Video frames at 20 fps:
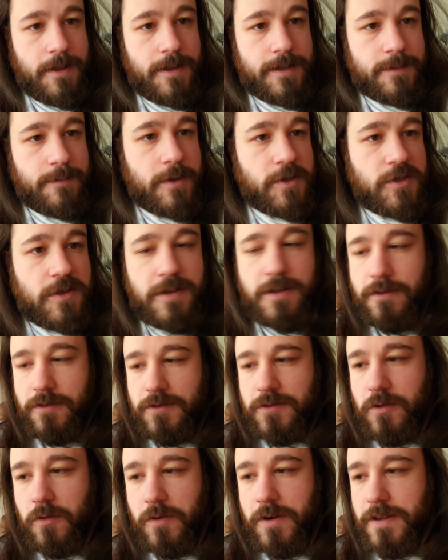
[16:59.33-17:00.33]
mentioned in the
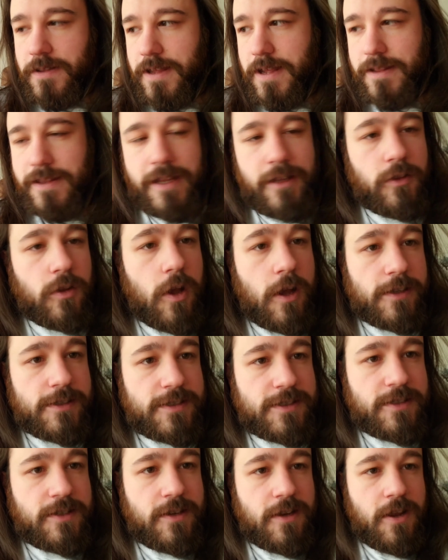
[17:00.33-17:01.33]
story that they
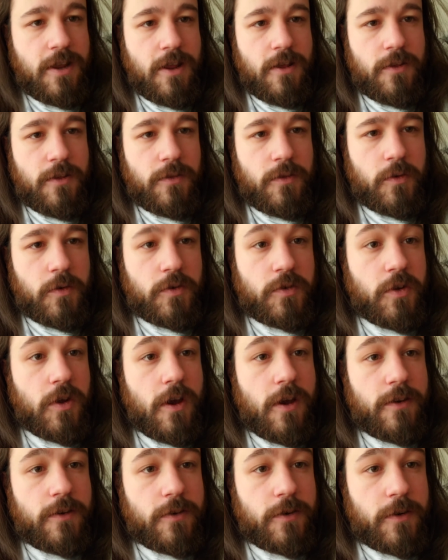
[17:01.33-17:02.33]
lost their
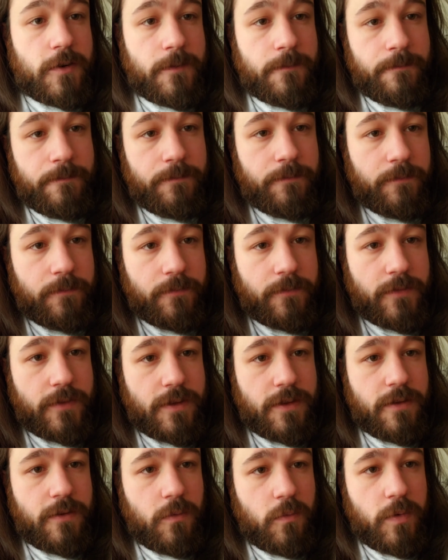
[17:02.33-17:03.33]
daughter
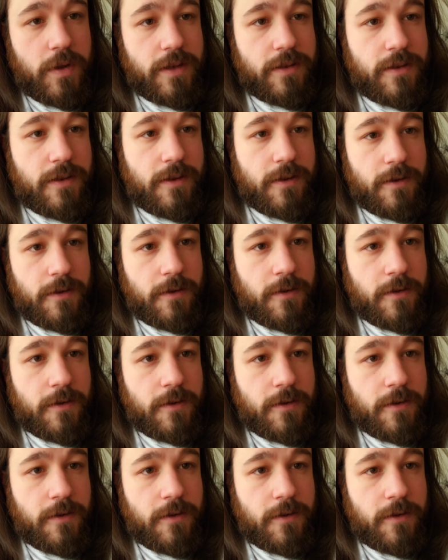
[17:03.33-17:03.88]
when